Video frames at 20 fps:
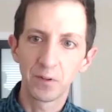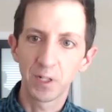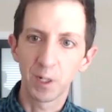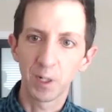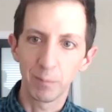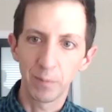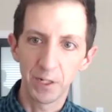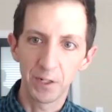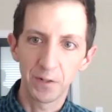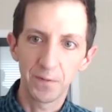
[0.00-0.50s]

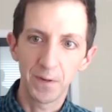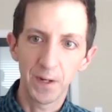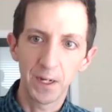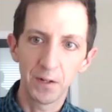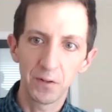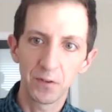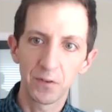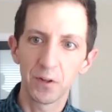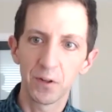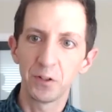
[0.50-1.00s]
companies
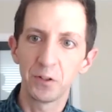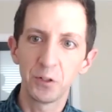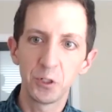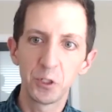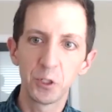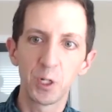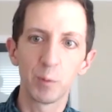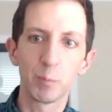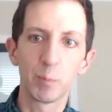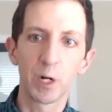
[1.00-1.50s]
face, there's
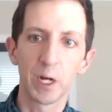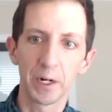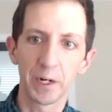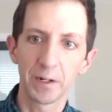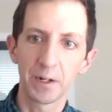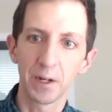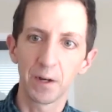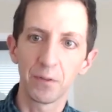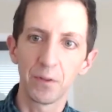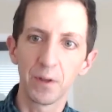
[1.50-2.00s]
usually a
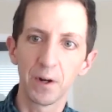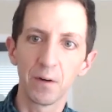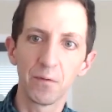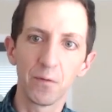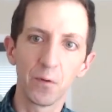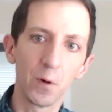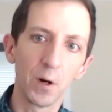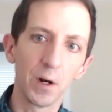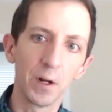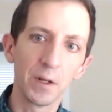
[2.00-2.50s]
product out there
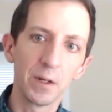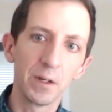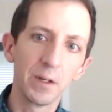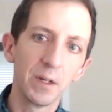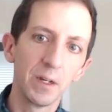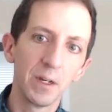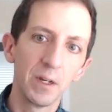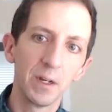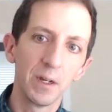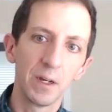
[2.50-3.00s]
for it.
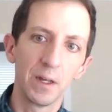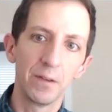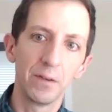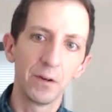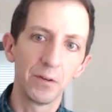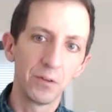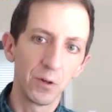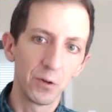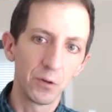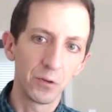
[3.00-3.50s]
And
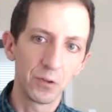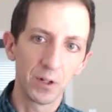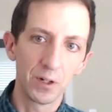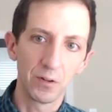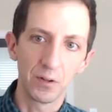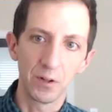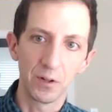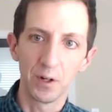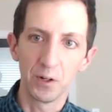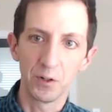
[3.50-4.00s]
there's no
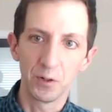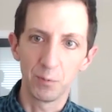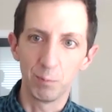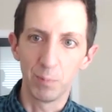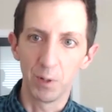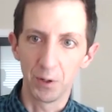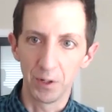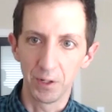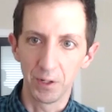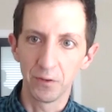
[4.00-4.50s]
sense in us
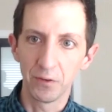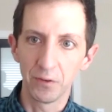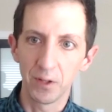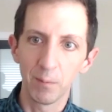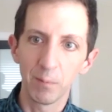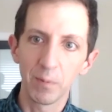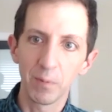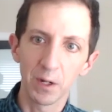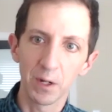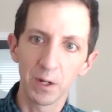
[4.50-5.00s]
building the
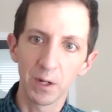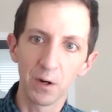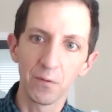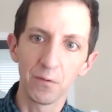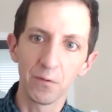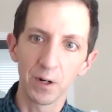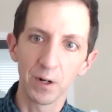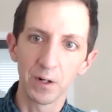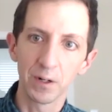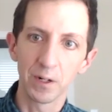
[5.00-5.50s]
same thing
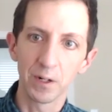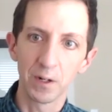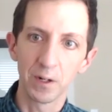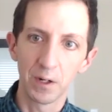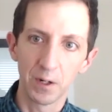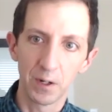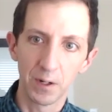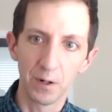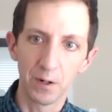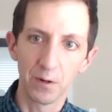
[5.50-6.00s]
over
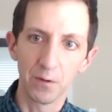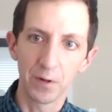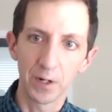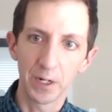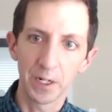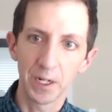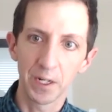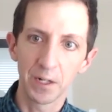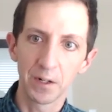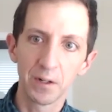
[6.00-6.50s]
and over
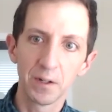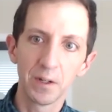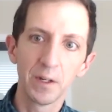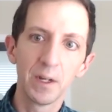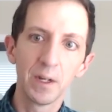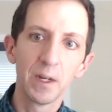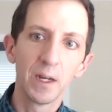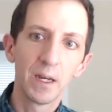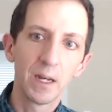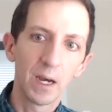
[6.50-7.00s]
again.
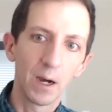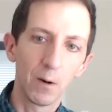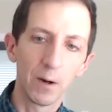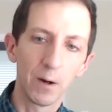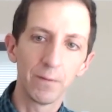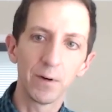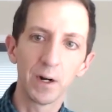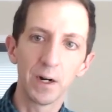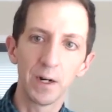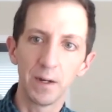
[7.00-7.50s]

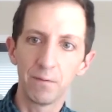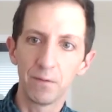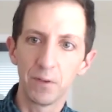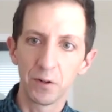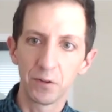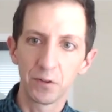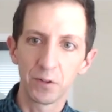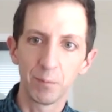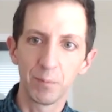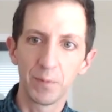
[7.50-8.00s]
However, if
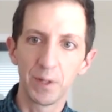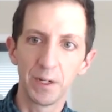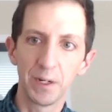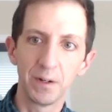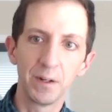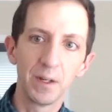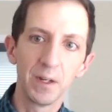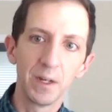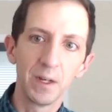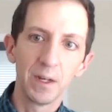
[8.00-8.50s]
there's
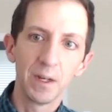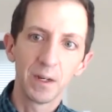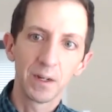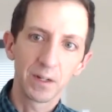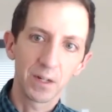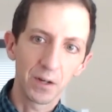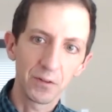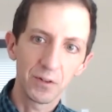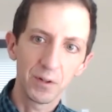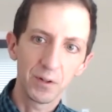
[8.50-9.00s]
something
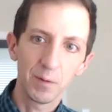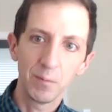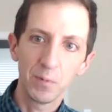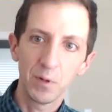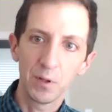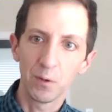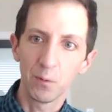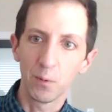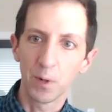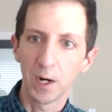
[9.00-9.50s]
custom to
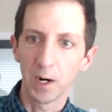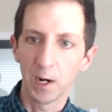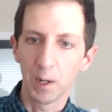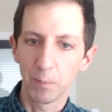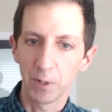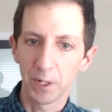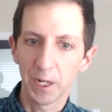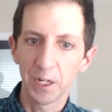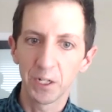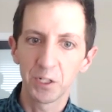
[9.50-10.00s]
the way our
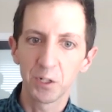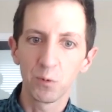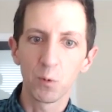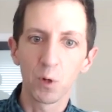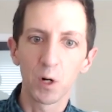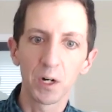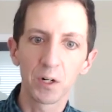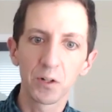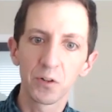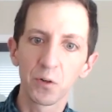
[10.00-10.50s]
application
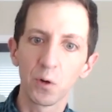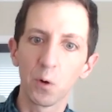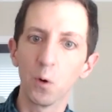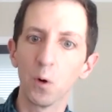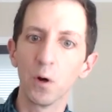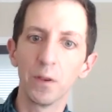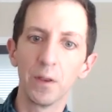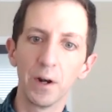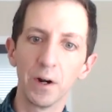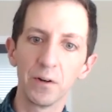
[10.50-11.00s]
works,
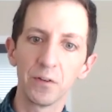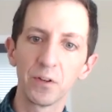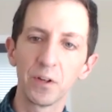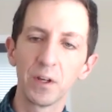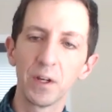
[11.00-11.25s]
or there's